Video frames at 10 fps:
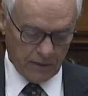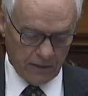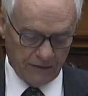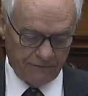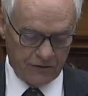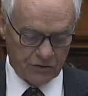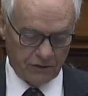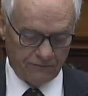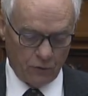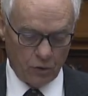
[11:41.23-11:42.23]
It featured
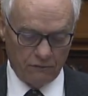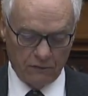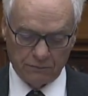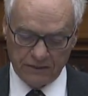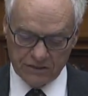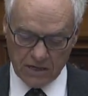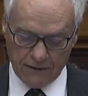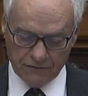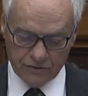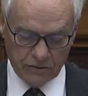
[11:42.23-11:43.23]
a photo of a police
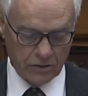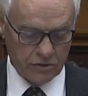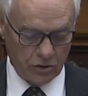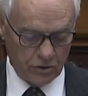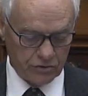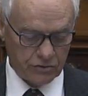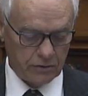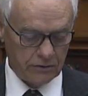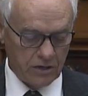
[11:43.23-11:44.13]
officer, nurse,